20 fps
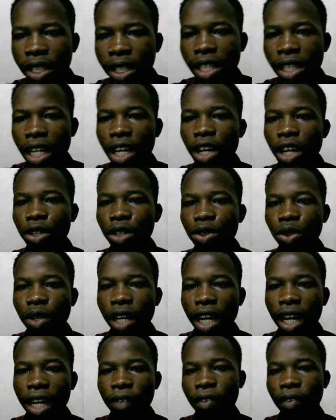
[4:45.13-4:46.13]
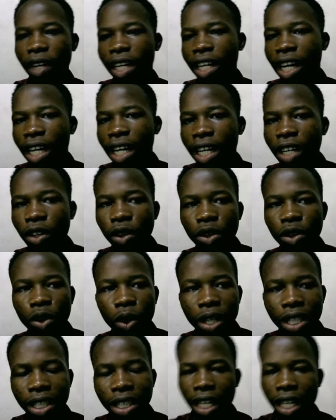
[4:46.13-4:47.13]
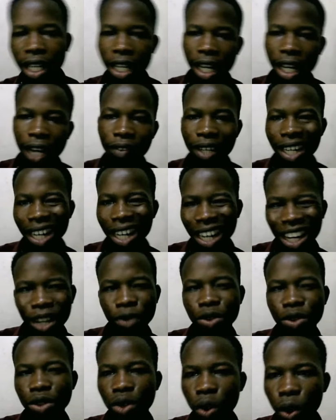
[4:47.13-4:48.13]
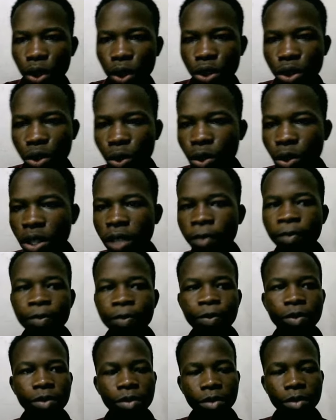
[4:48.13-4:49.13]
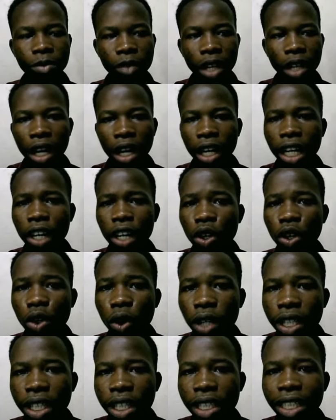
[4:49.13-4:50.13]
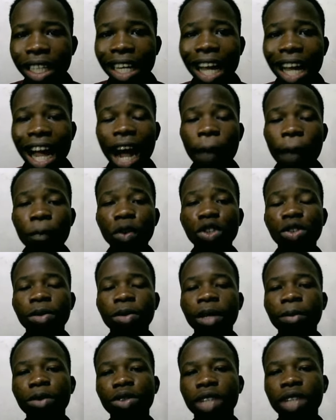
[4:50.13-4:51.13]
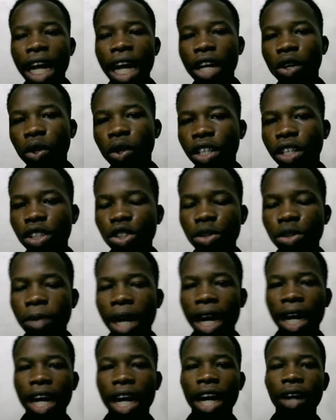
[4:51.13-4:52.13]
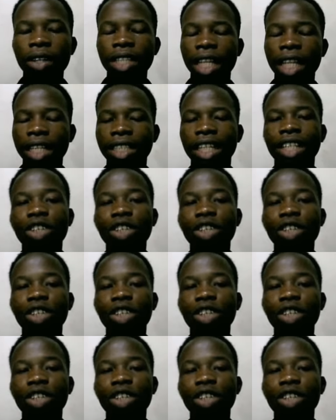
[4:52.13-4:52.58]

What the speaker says: it. So you can click on login. I have an account with Hotsuite. Click on login. I'm going to be able to like log into my account and